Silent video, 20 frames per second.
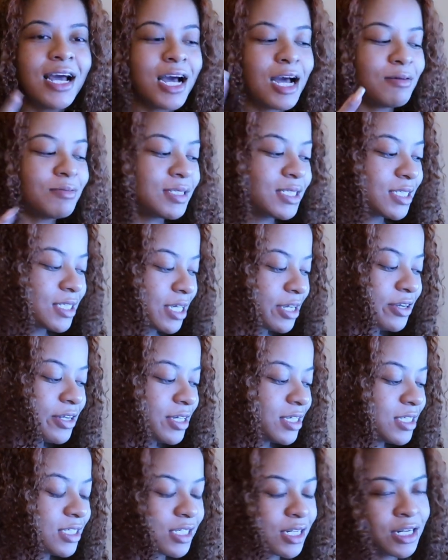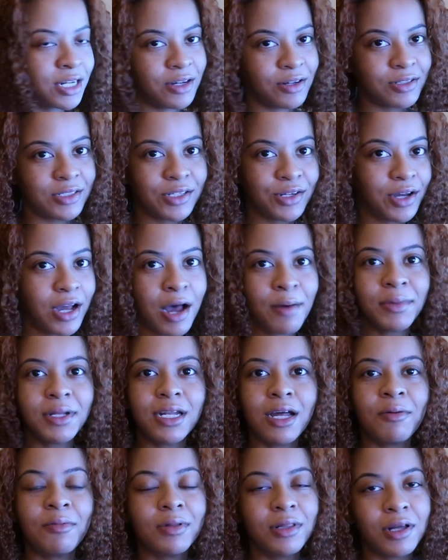I'm just curious to know. So comment
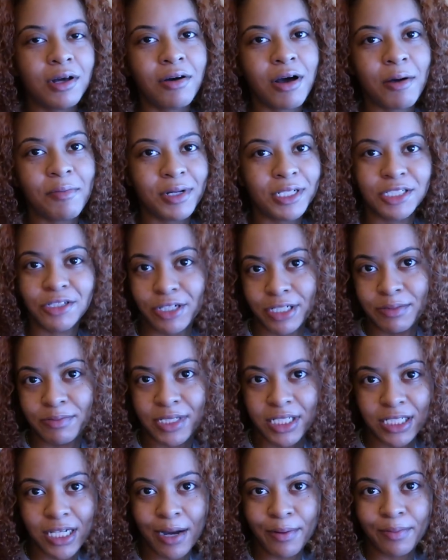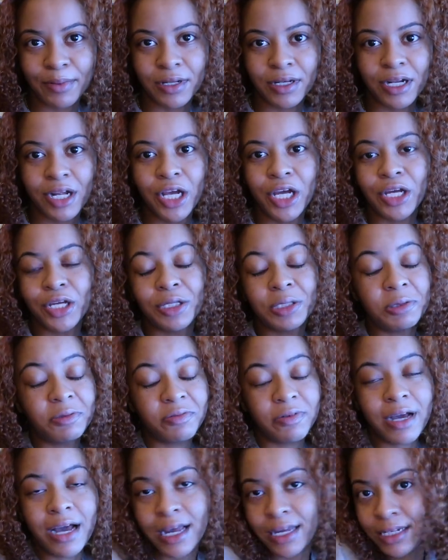down below how much Christmas shopping
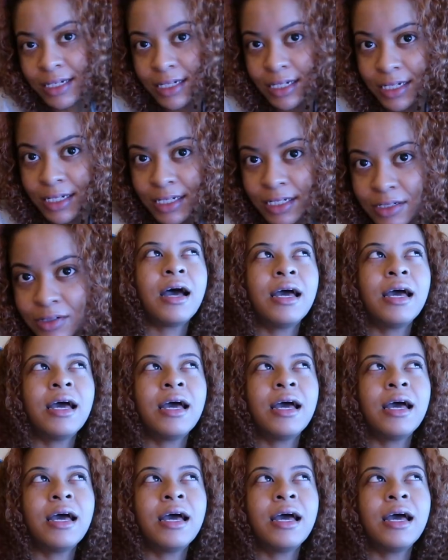you've gotten done.